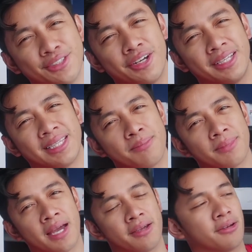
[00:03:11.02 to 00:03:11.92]
Story
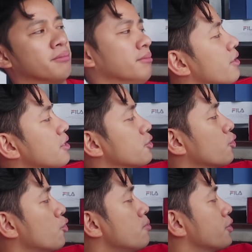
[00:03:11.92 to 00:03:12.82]
time tayo. There's
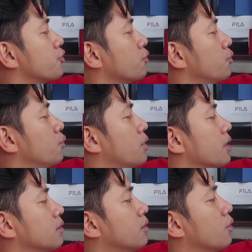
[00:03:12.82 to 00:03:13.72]
so much to do
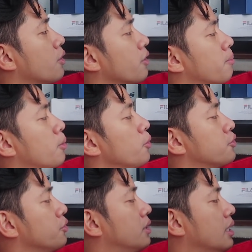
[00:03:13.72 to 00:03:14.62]
at the North
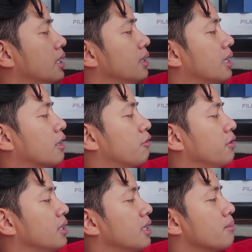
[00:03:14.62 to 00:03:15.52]
Pole today, like
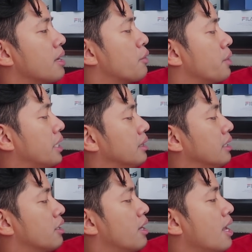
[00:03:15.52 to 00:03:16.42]
feeding my
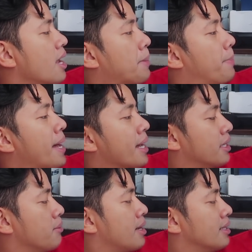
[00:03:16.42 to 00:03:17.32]
reindeer and
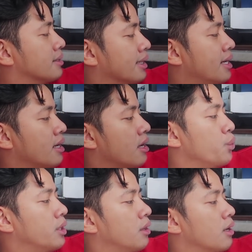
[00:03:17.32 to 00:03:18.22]
packing my sleigh.
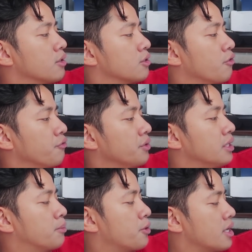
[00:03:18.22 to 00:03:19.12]
With lots of
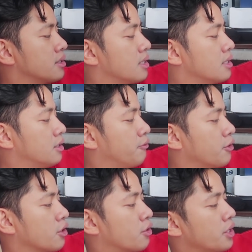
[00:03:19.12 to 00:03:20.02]
neat presents
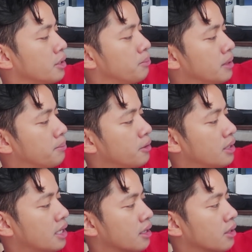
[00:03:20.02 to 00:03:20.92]
for great people
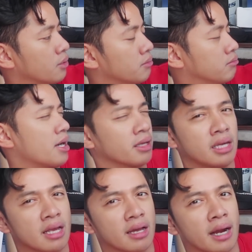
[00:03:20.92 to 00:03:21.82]
like you. Parang
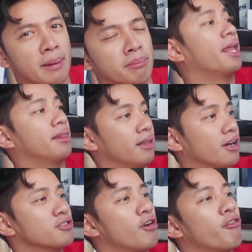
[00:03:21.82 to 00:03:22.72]
di nag-rain. And
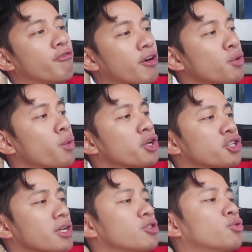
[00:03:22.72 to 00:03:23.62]
lots of fun
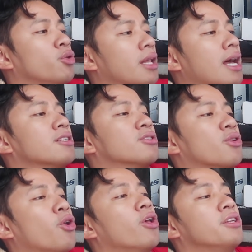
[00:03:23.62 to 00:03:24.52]
wishes to
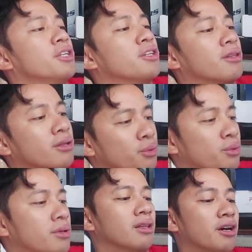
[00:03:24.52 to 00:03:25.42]
last all year
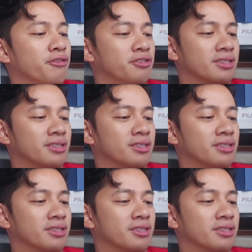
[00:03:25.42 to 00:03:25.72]
through. Love,